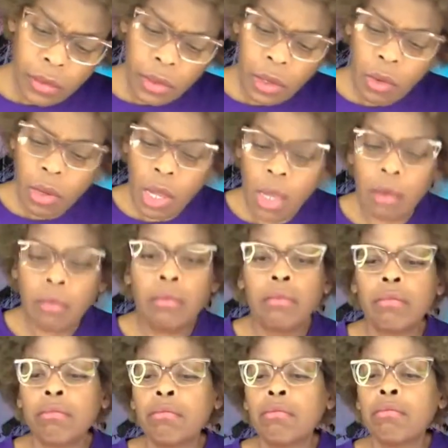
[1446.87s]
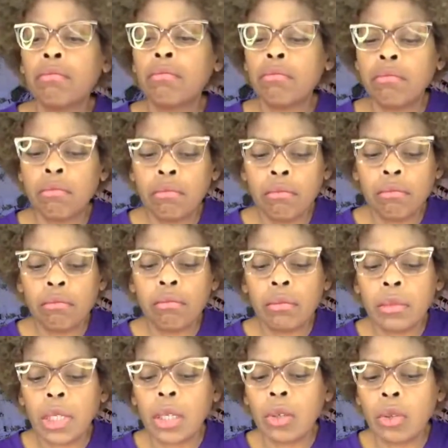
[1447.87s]
Okay.
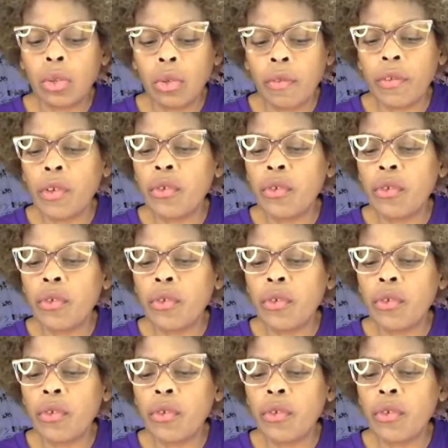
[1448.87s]
I don't know if